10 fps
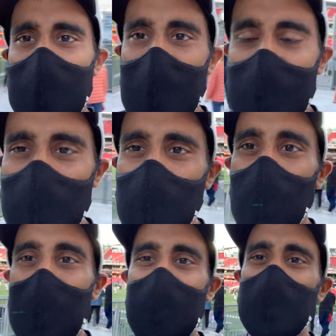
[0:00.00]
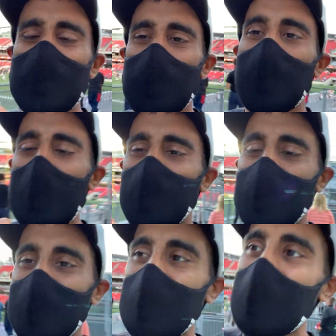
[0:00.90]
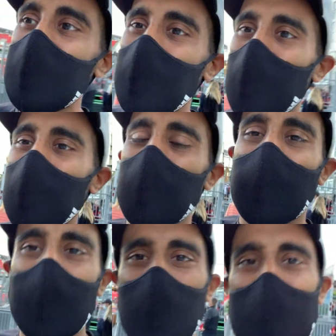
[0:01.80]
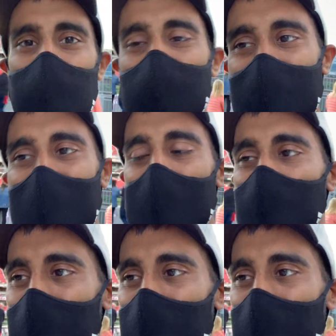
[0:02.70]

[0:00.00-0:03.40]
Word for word: As well as you may have seen, there are a few other teams